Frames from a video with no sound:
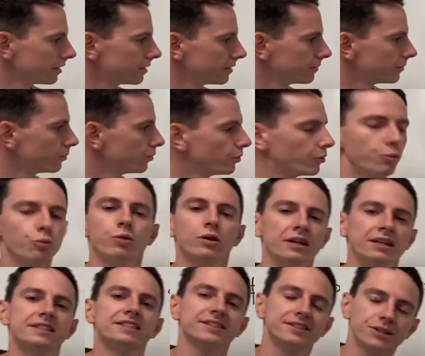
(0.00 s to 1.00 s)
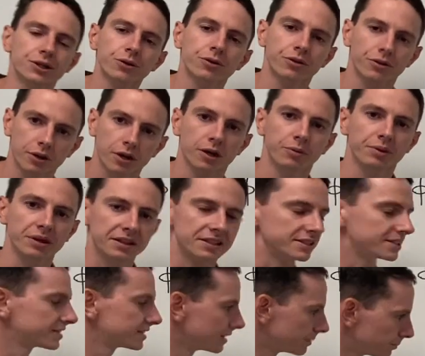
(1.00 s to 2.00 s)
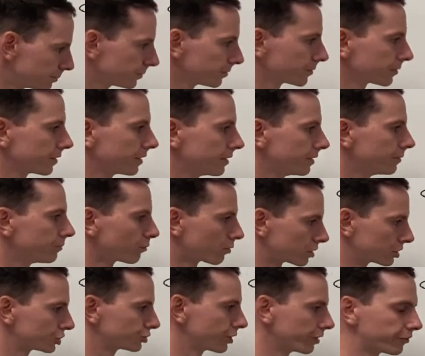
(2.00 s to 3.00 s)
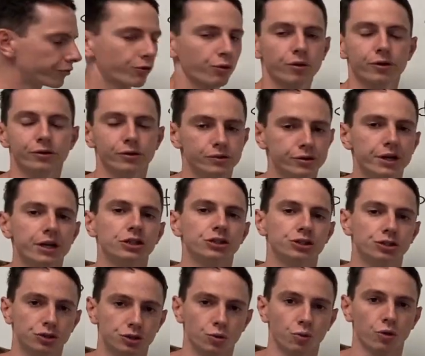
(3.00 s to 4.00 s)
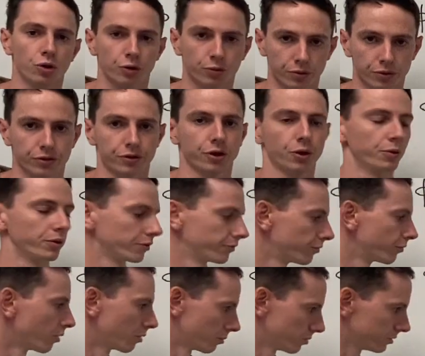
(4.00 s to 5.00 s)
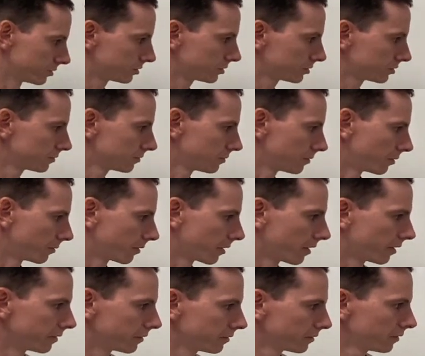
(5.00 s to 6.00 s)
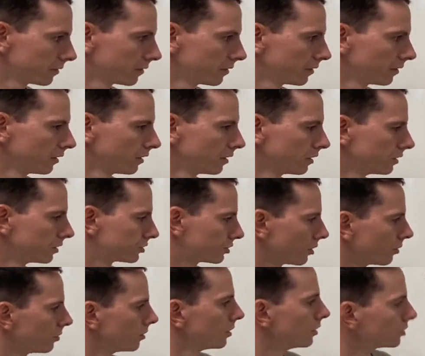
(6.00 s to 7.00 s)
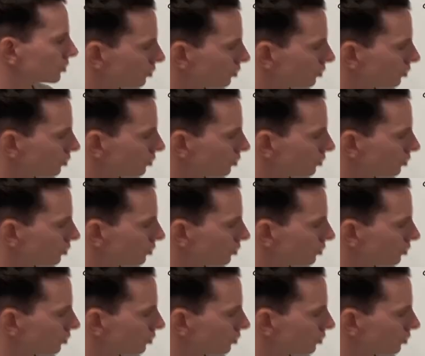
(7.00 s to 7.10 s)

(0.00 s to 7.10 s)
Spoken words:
it is still going to be the simpler and more straightforward notation to work with going forwards. So